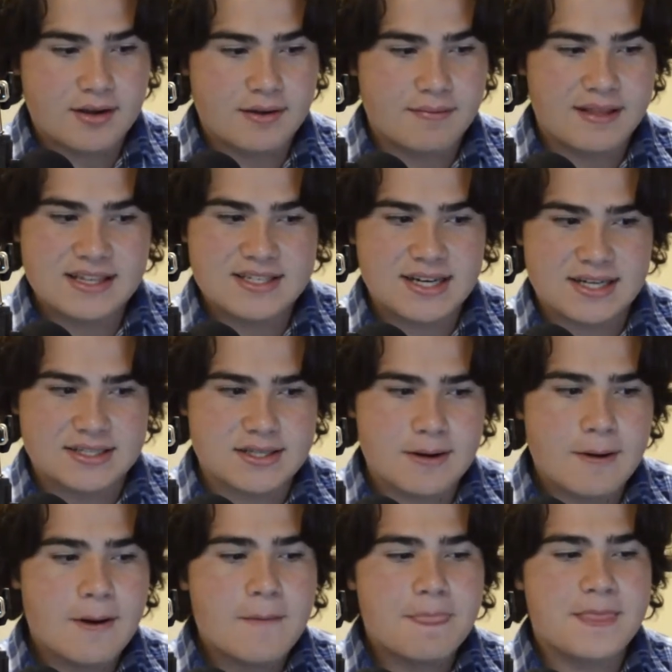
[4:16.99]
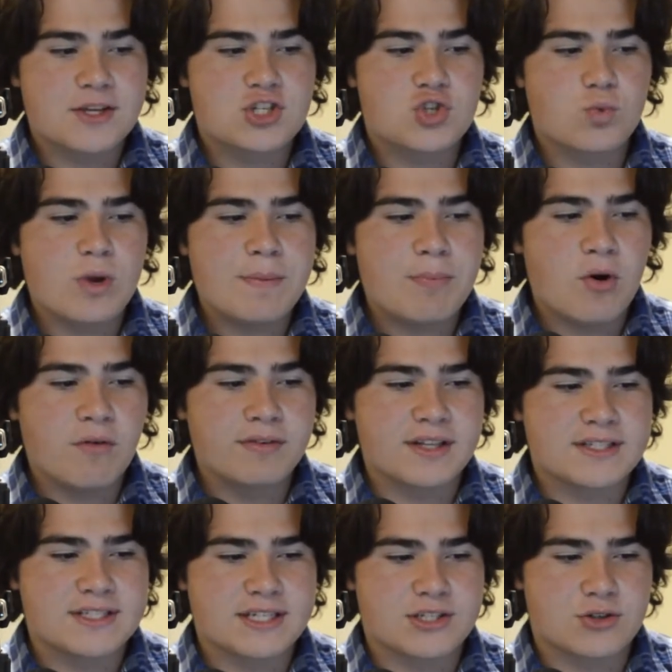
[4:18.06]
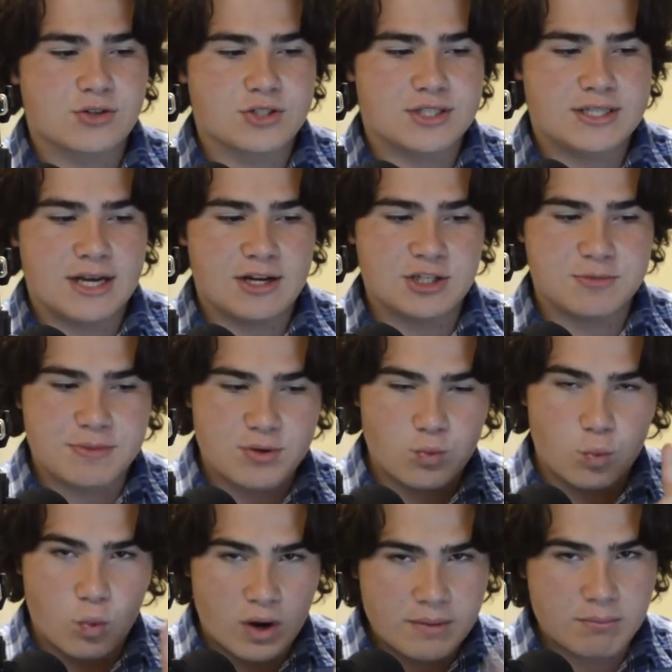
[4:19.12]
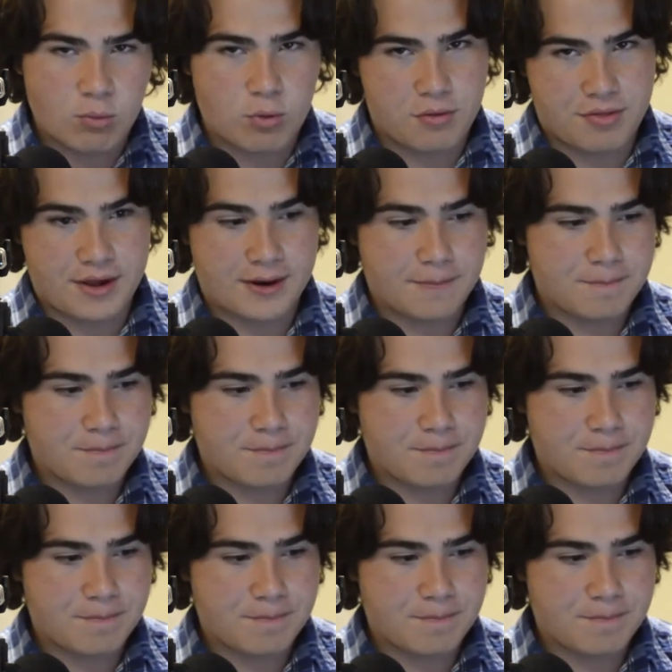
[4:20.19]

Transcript: That's nuts. The sweep over the Sixers tells me one more thing.